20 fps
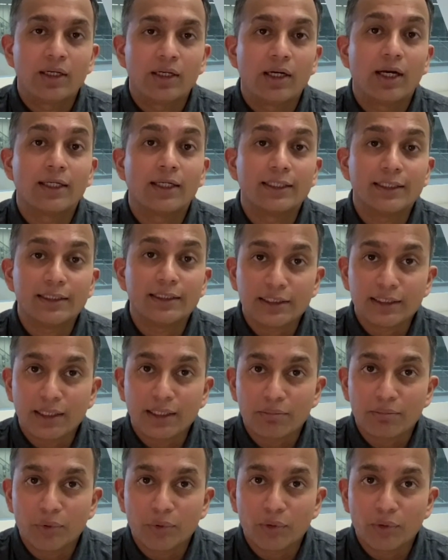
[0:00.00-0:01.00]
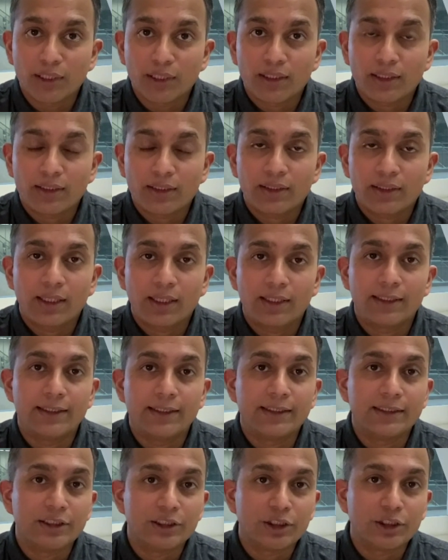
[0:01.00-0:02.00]
a teaching component, any
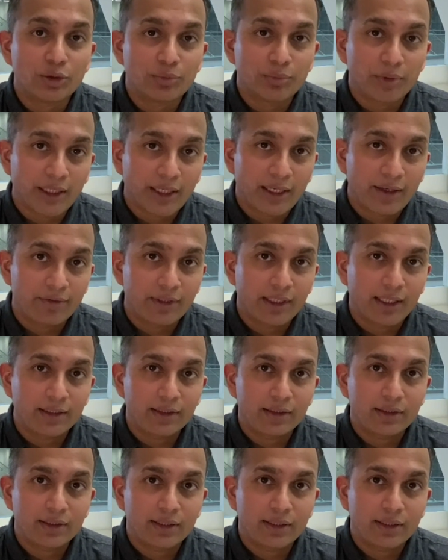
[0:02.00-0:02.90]
teaching you may have done,